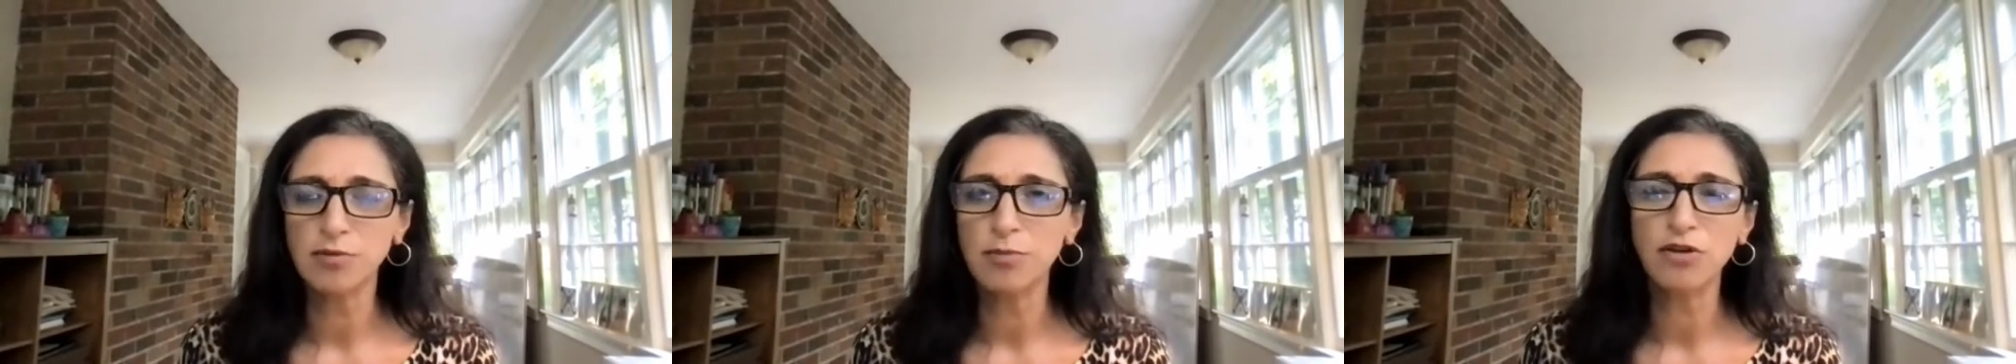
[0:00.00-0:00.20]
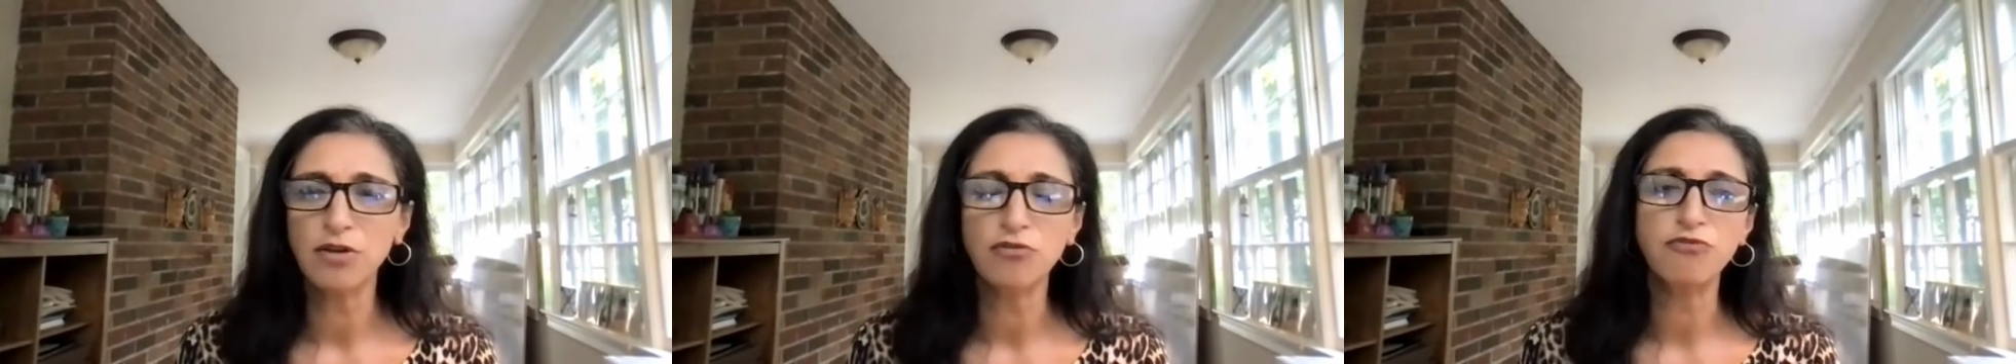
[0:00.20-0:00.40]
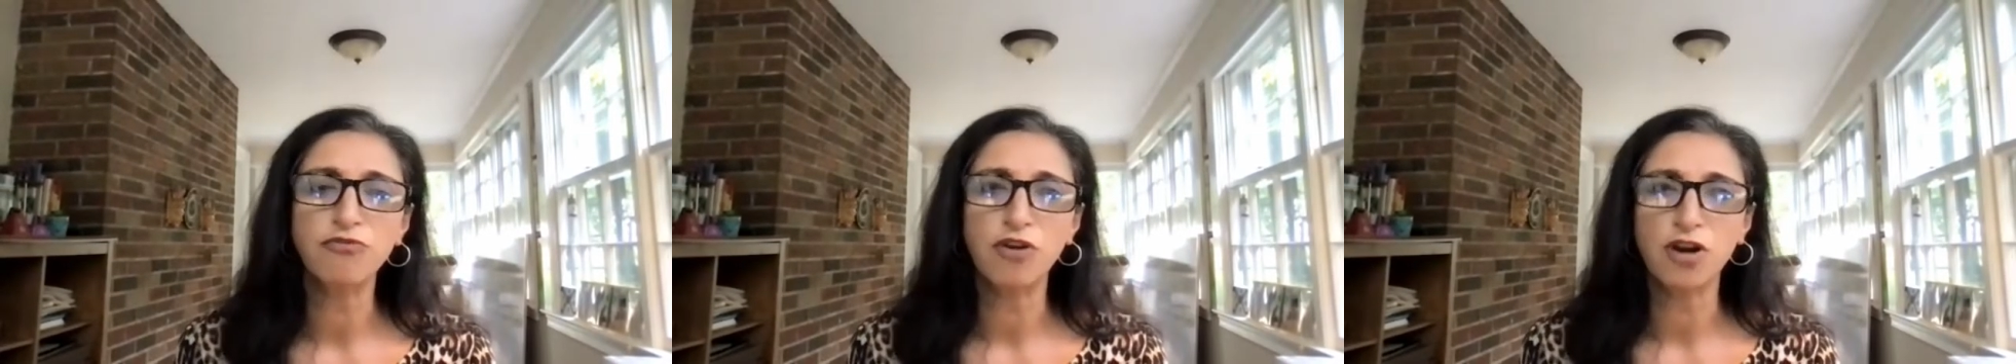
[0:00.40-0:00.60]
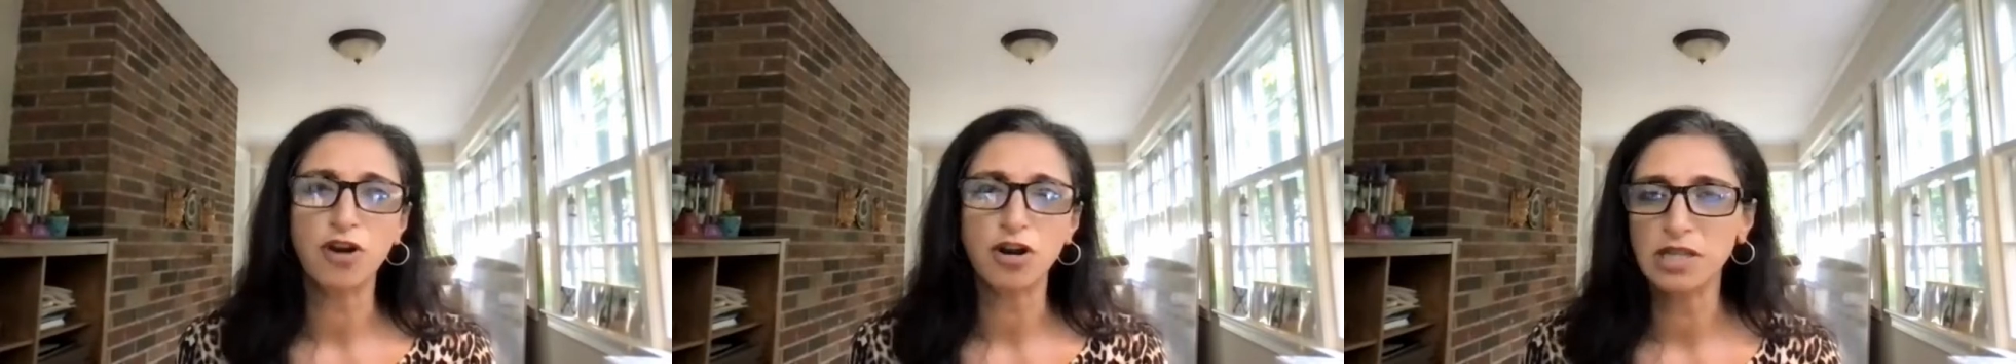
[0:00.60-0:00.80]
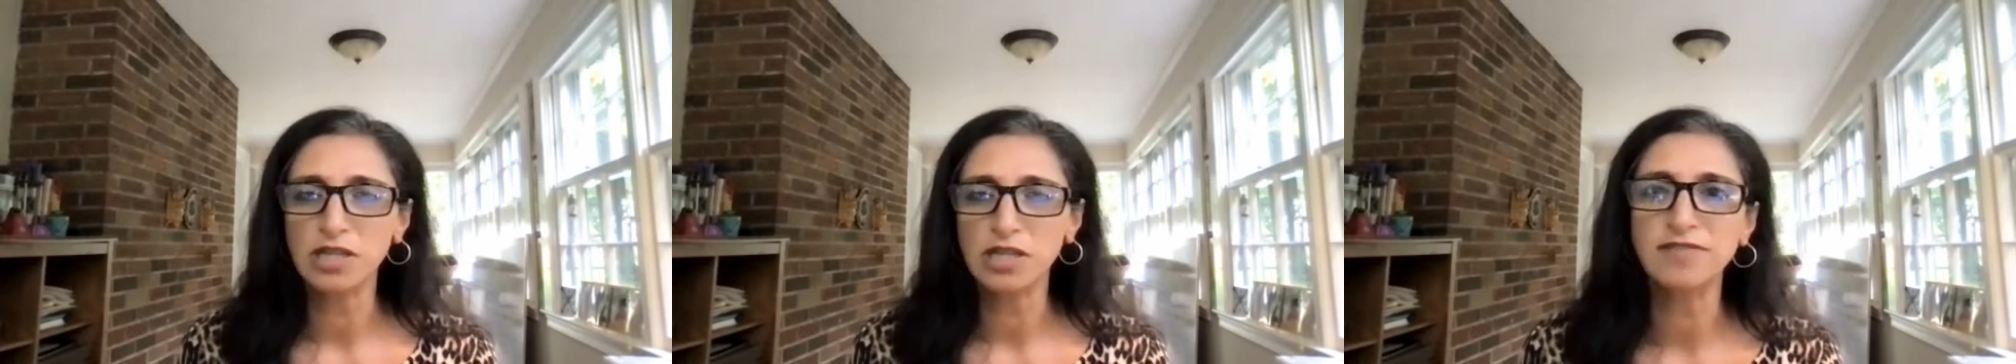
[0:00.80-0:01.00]

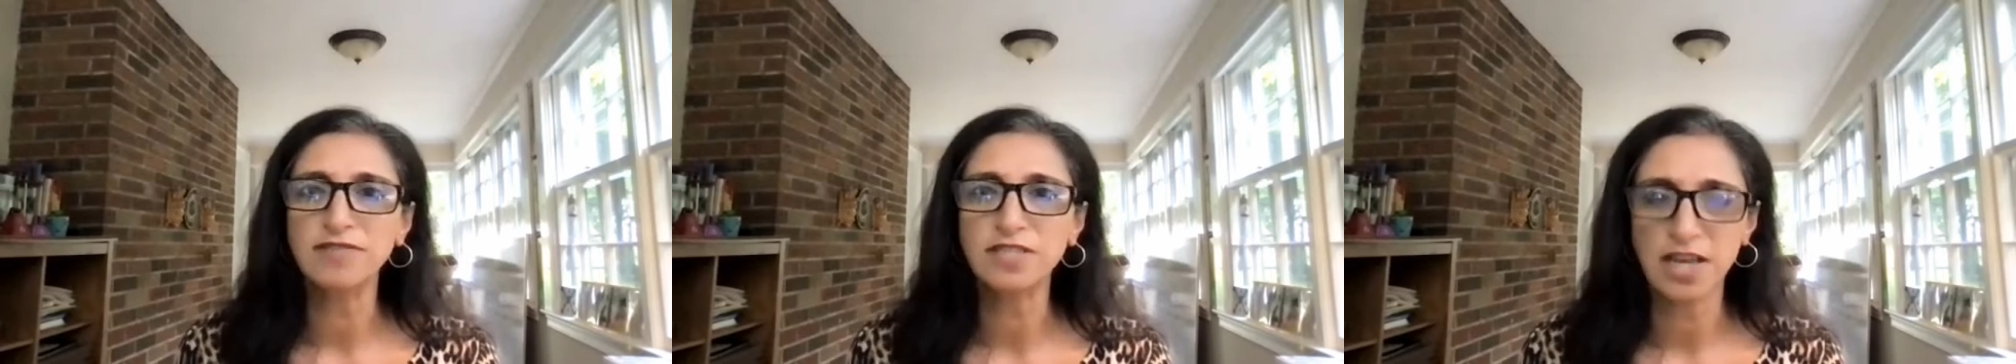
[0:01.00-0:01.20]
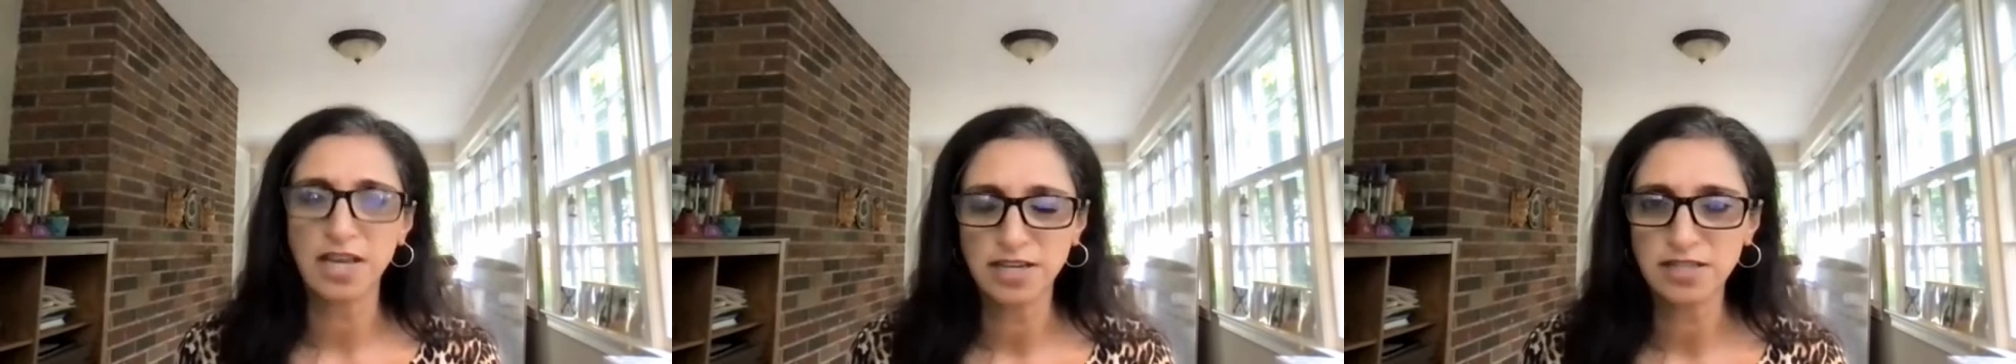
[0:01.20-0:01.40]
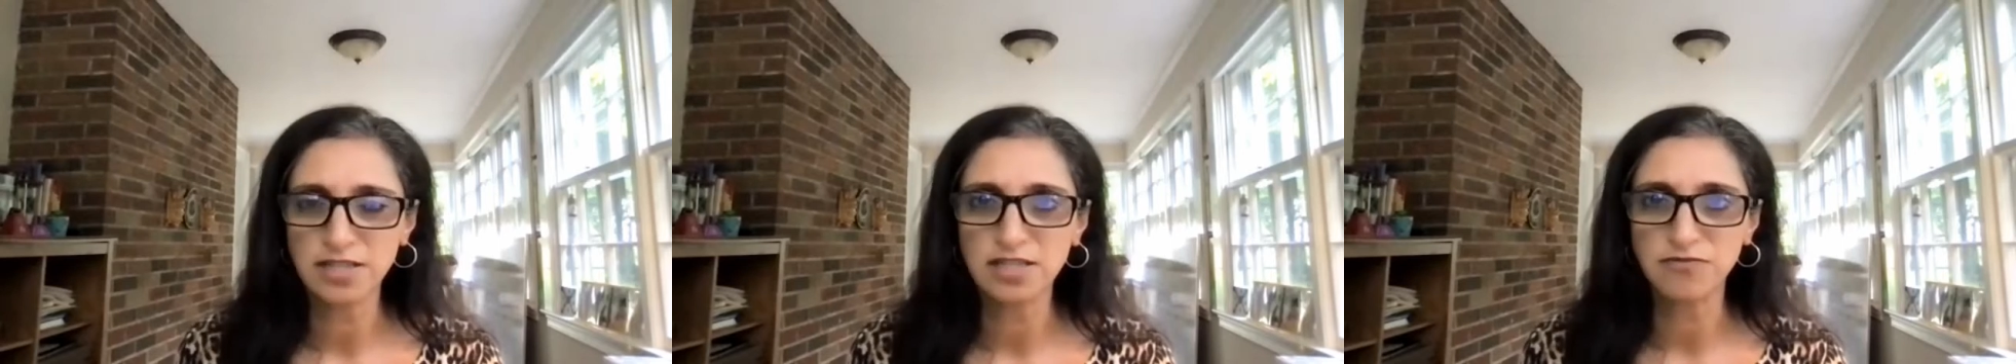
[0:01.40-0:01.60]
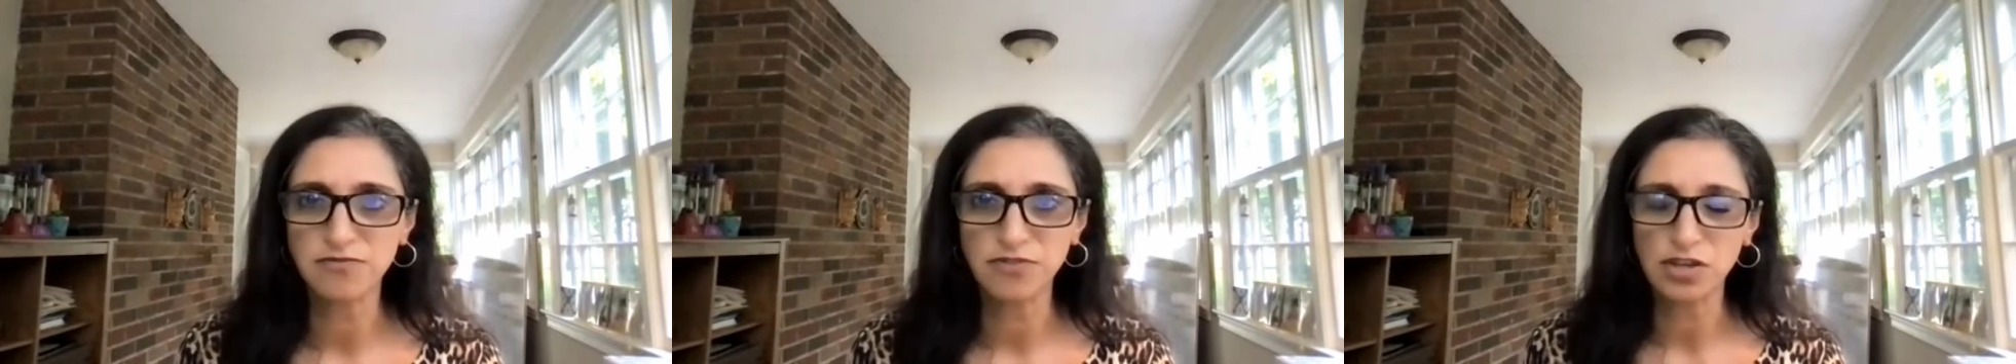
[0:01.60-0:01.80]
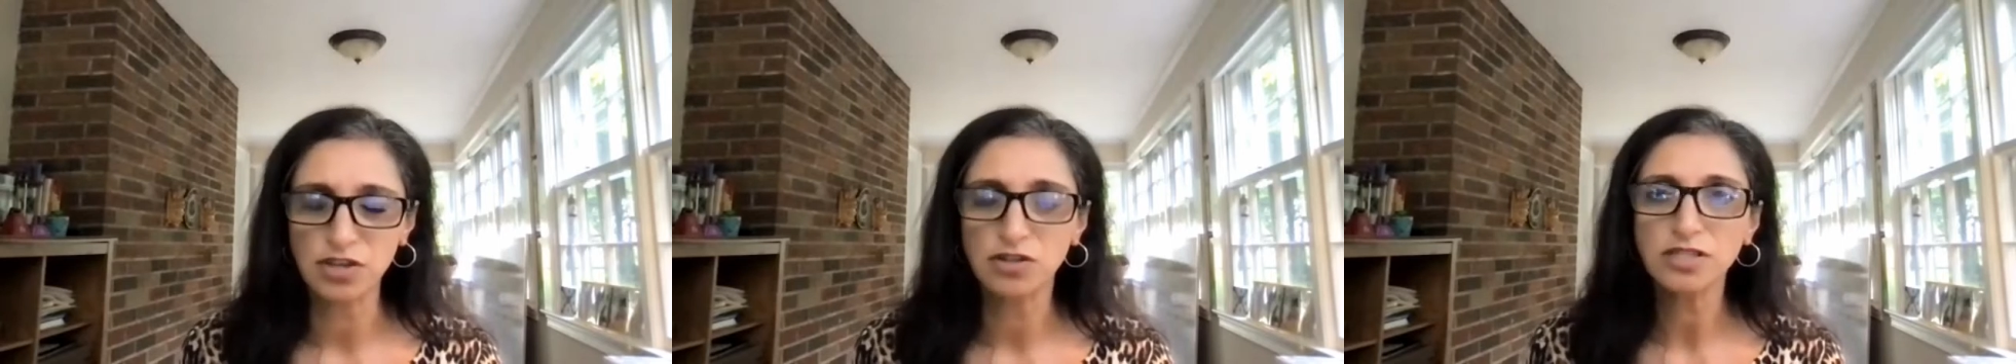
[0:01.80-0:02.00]
biopharma life sciences
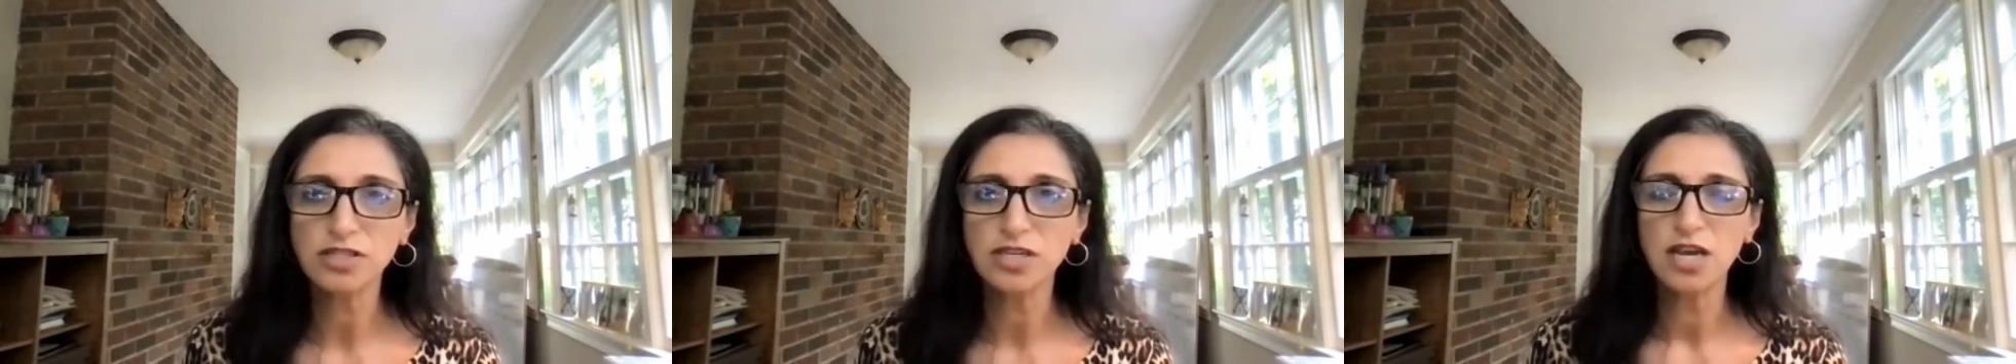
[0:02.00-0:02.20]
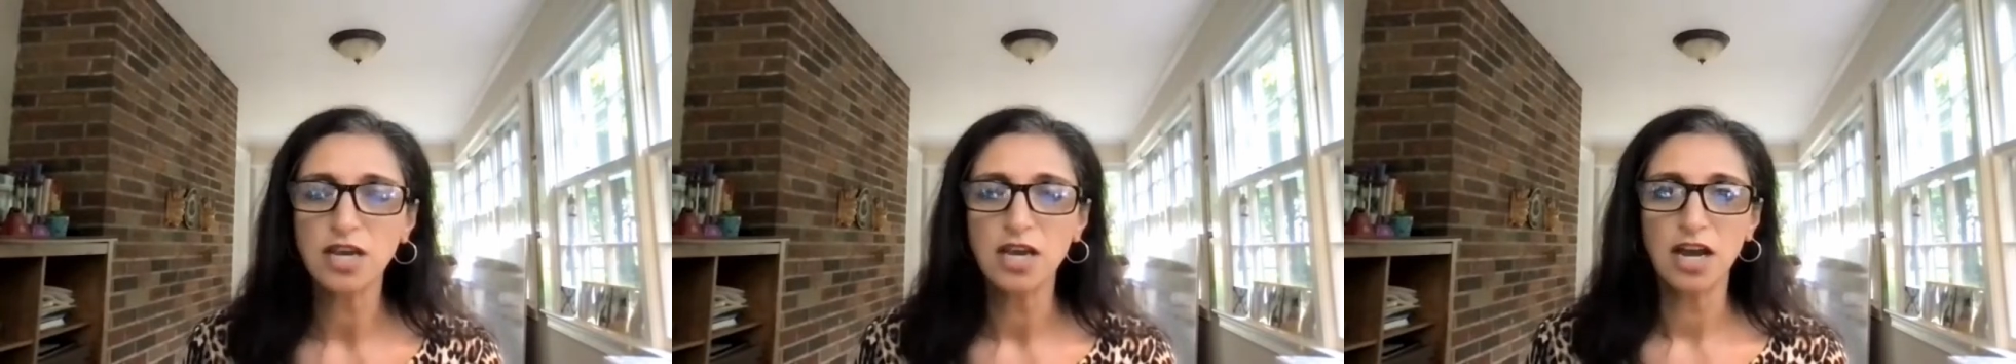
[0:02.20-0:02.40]
field.